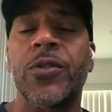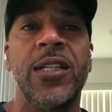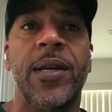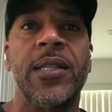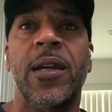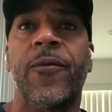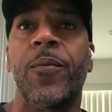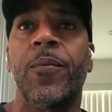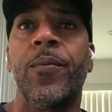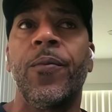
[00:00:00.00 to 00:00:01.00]
those teams I
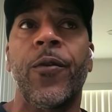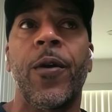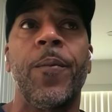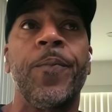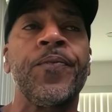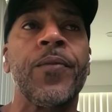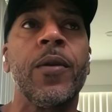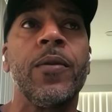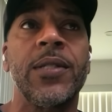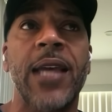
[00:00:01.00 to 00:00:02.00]
said from
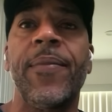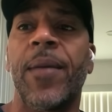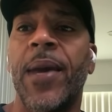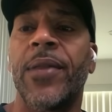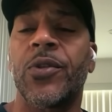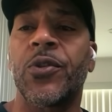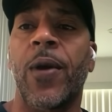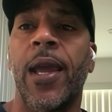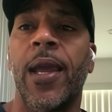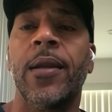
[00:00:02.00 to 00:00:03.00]
the time they made the
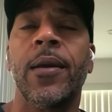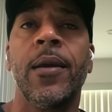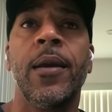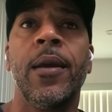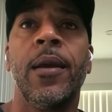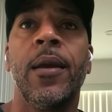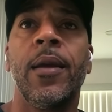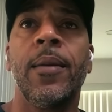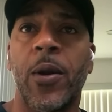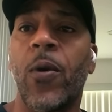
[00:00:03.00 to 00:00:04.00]
trade,
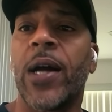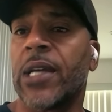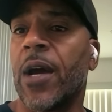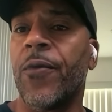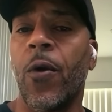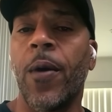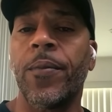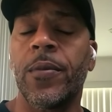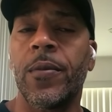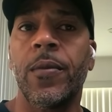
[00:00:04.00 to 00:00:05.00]
better watch out for them.
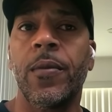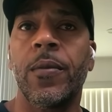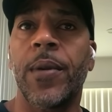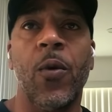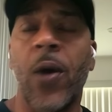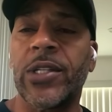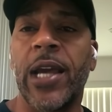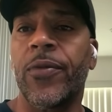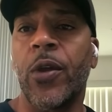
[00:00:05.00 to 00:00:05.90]
Better watch